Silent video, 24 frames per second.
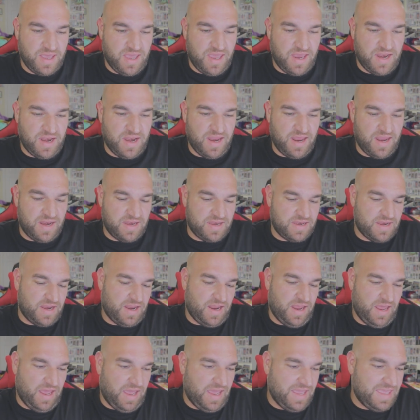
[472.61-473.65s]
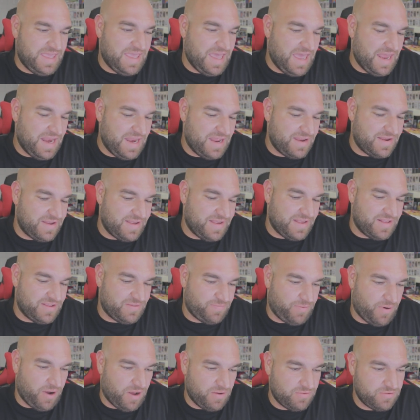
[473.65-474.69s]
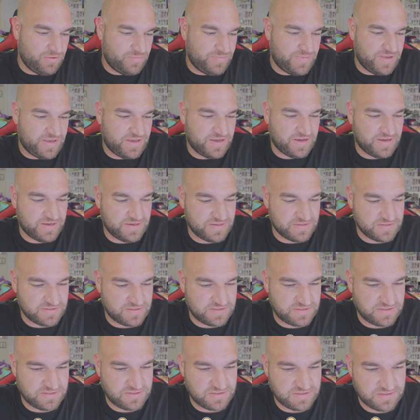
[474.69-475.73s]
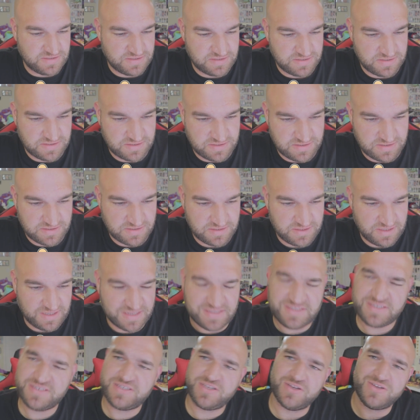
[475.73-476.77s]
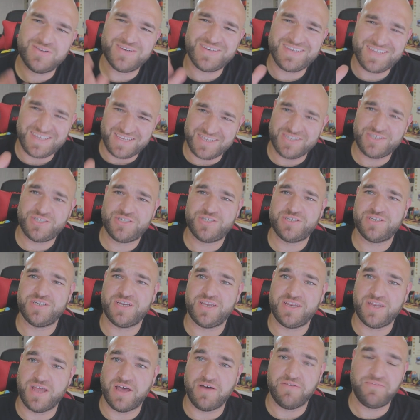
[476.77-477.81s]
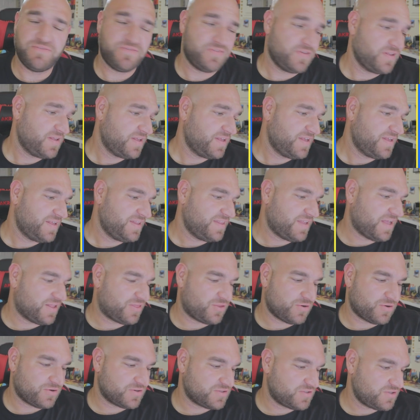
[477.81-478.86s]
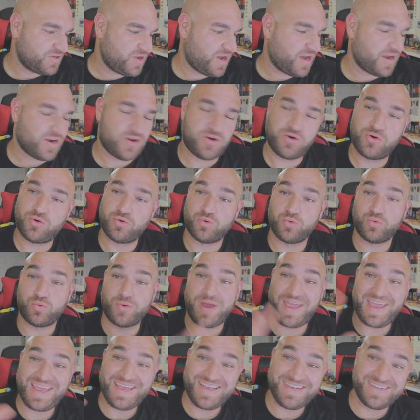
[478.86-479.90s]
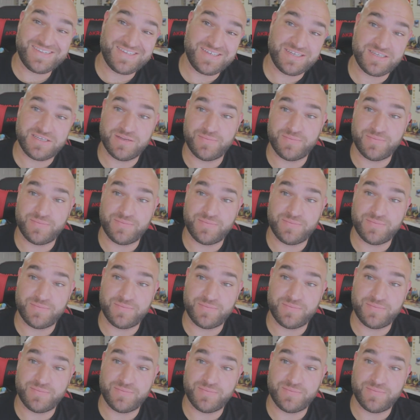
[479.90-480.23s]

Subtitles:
And I get it. It's probably because it's still niche enough that there's not a crazy